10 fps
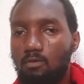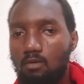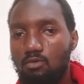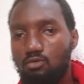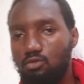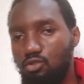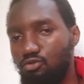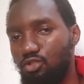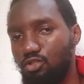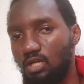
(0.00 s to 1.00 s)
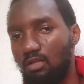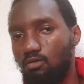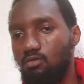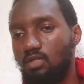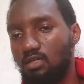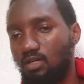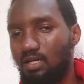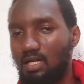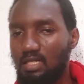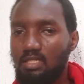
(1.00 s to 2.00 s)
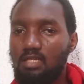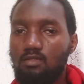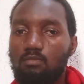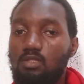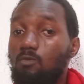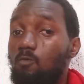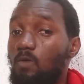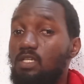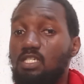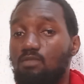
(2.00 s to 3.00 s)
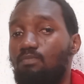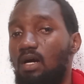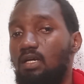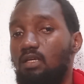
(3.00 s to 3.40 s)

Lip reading: coming to the tuition, I told you that you can actually get something way cheaper.